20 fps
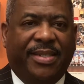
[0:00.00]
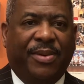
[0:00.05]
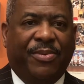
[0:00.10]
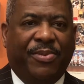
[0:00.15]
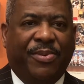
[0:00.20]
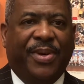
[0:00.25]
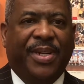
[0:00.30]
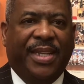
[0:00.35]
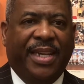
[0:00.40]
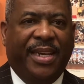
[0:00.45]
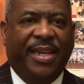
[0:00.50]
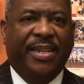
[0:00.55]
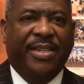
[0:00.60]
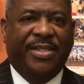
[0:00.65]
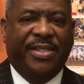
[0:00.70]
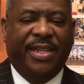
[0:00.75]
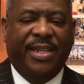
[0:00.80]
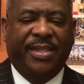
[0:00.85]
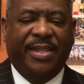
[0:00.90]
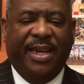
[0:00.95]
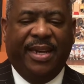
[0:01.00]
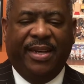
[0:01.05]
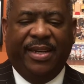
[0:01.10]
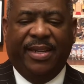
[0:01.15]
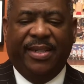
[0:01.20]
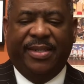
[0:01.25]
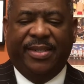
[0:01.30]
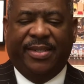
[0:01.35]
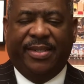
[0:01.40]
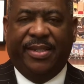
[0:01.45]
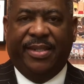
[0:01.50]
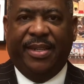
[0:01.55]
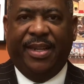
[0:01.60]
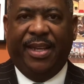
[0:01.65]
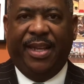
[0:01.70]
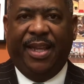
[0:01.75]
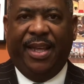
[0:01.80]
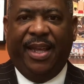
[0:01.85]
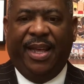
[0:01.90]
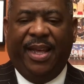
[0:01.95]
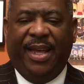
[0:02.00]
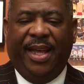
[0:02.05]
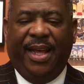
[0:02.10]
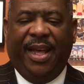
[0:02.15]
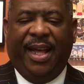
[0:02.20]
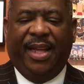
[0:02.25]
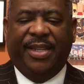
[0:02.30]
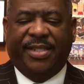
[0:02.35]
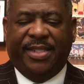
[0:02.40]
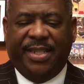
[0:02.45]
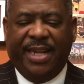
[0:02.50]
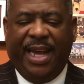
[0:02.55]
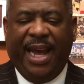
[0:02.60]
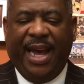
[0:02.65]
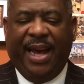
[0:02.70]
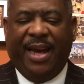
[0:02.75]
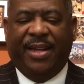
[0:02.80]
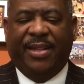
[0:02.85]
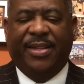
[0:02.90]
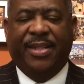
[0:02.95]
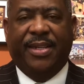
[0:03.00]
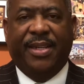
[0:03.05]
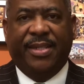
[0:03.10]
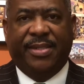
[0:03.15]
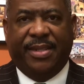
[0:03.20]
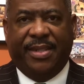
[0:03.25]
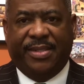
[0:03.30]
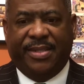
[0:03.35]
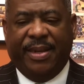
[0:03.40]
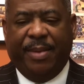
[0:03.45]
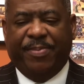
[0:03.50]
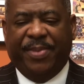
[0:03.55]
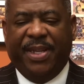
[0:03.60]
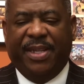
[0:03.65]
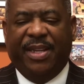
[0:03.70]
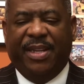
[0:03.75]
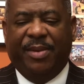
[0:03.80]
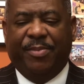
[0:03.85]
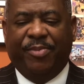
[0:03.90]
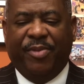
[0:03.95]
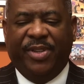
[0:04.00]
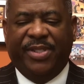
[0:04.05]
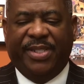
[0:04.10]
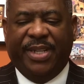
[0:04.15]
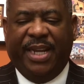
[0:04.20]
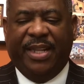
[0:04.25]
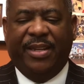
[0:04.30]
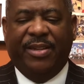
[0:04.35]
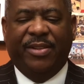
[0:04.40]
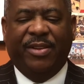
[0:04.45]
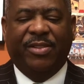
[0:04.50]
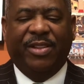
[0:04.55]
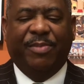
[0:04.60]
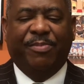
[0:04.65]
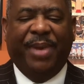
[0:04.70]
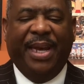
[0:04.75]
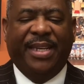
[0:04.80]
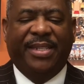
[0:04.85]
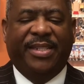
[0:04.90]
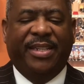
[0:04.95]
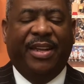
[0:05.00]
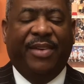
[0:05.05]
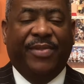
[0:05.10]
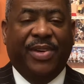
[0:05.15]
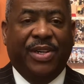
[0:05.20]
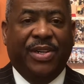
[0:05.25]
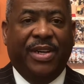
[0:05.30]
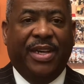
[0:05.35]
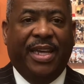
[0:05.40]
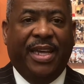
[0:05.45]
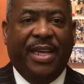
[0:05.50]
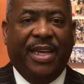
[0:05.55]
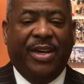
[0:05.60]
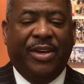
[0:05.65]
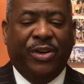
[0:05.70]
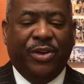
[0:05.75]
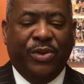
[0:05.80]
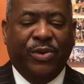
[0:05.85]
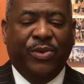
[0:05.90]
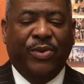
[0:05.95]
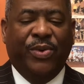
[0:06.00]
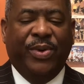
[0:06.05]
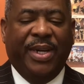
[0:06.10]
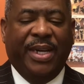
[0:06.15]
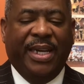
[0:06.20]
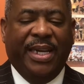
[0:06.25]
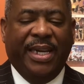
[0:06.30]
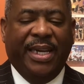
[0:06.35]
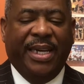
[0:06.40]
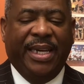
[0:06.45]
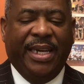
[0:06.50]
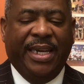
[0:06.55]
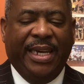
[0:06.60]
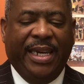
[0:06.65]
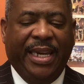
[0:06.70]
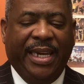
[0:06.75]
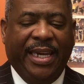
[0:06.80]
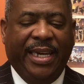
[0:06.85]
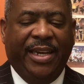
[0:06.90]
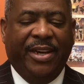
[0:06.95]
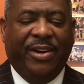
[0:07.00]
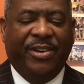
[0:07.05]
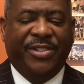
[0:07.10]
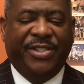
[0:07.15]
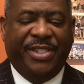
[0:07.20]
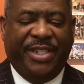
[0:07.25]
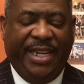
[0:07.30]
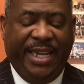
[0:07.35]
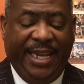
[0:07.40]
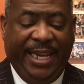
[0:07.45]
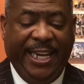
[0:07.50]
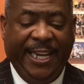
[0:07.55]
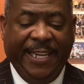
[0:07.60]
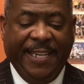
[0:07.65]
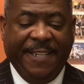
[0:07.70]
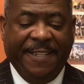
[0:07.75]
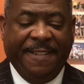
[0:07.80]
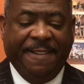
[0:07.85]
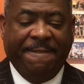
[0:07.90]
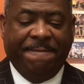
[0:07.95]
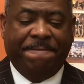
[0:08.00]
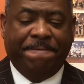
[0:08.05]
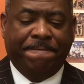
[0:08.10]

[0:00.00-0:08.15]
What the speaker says: of what he or she does. A child is accepted and appreciated on the basis of who he or she is.